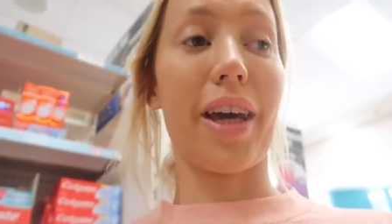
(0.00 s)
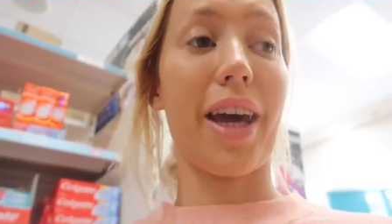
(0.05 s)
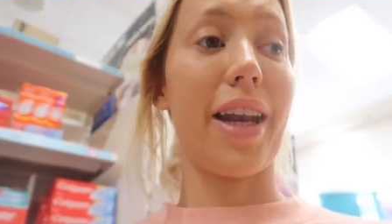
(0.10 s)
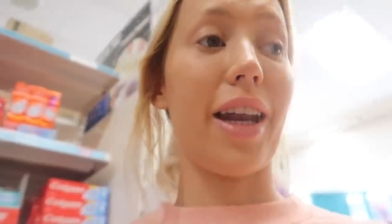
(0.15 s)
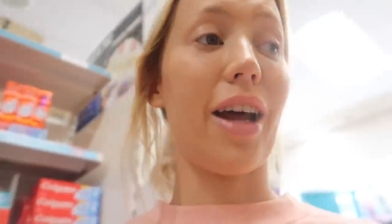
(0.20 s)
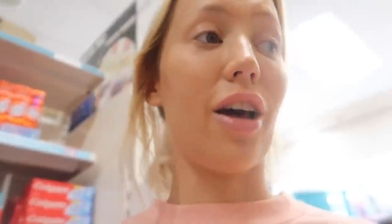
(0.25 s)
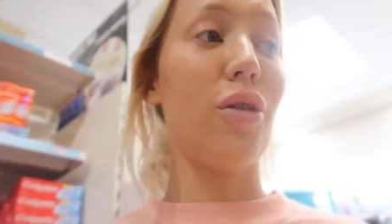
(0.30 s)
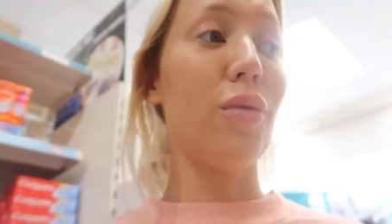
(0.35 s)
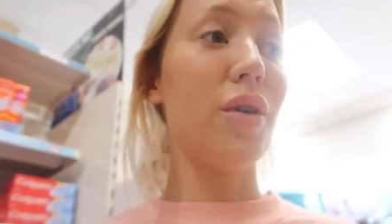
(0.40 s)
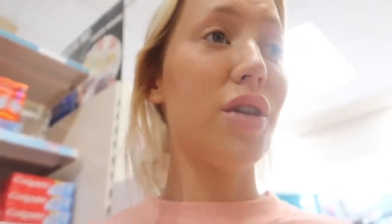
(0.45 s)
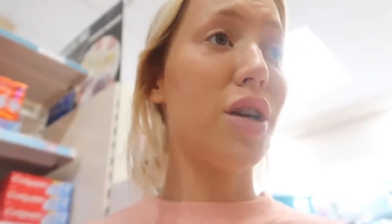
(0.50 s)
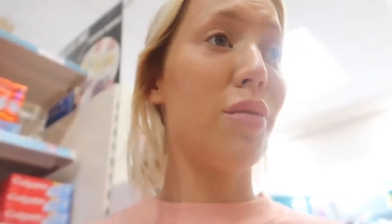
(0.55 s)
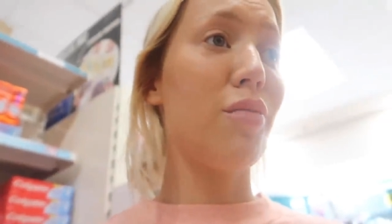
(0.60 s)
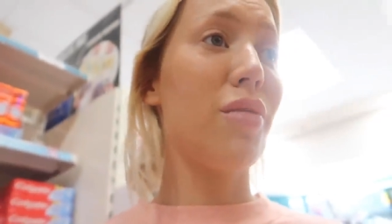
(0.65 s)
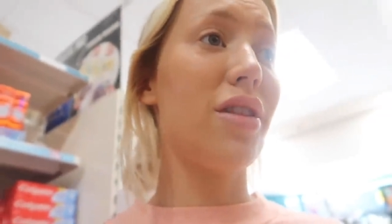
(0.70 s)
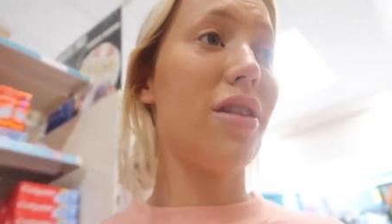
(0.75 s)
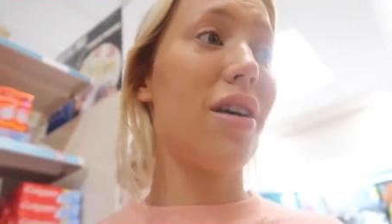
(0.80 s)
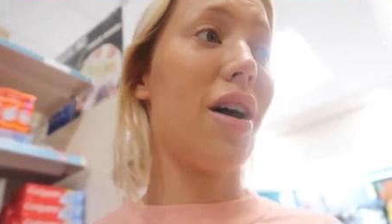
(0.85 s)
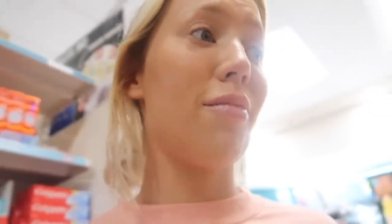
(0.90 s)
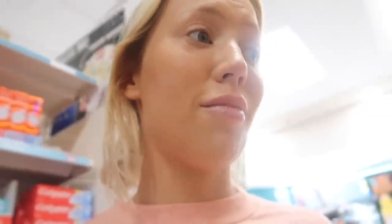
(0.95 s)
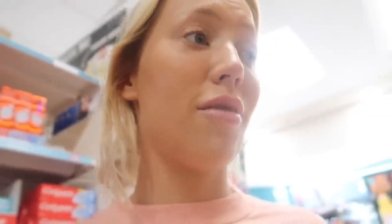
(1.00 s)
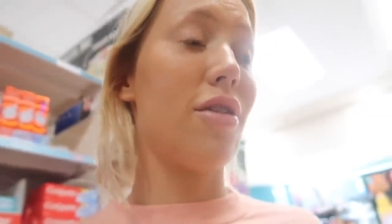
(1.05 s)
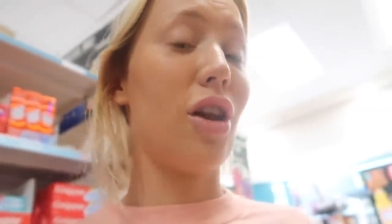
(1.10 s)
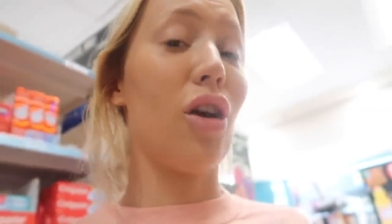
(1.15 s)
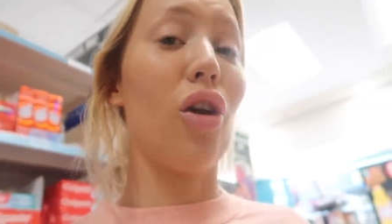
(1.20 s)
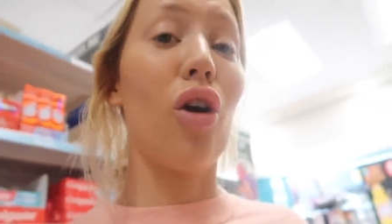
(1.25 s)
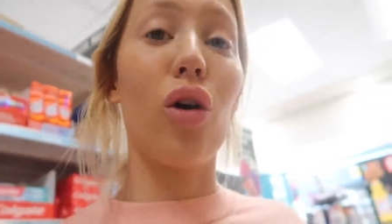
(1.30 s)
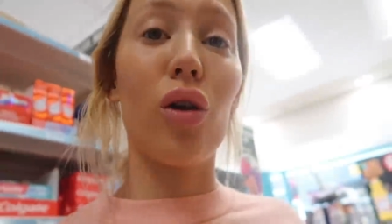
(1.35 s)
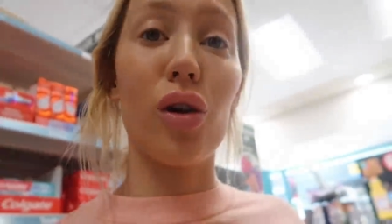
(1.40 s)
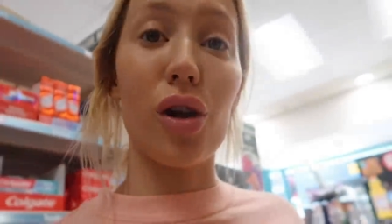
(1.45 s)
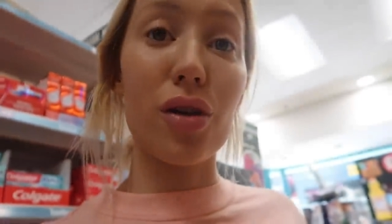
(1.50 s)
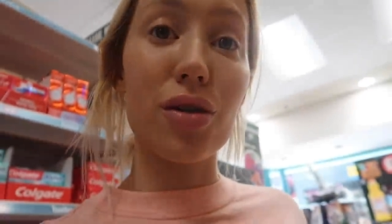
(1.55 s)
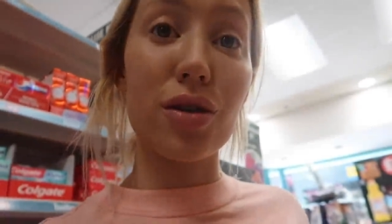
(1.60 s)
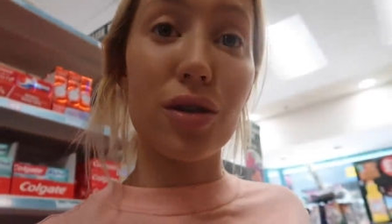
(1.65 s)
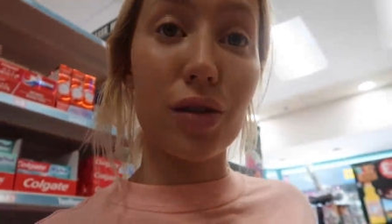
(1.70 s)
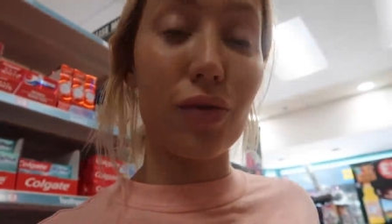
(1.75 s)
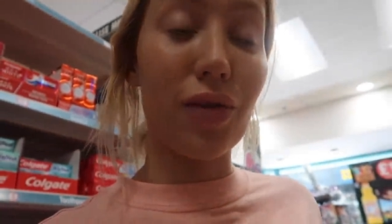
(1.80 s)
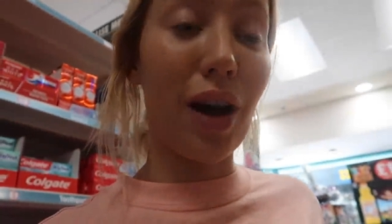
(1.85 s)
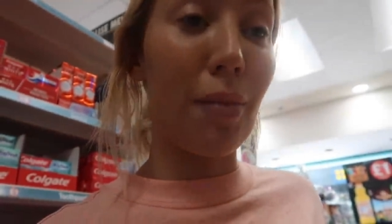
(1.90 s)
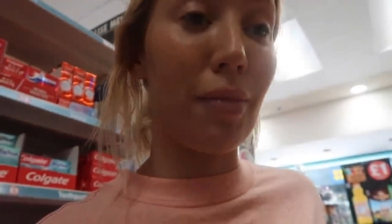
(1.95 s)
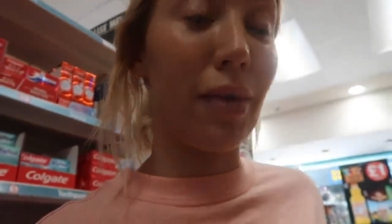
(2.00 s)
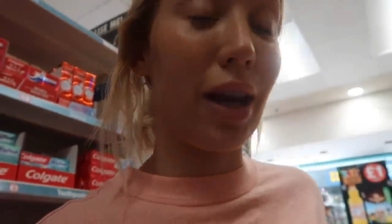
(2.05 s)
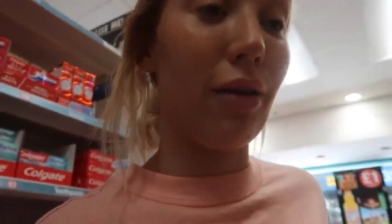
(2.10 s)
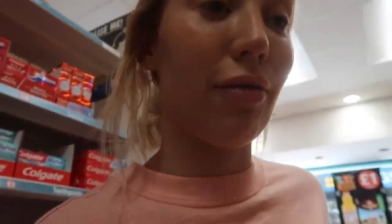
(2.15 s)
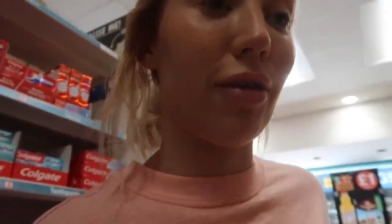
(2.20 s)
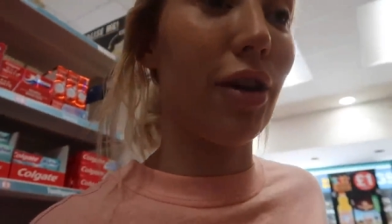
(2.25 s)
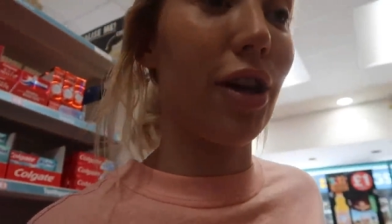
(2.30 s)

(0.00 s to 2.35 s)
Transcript: okay, now that we're done with um, the long lost family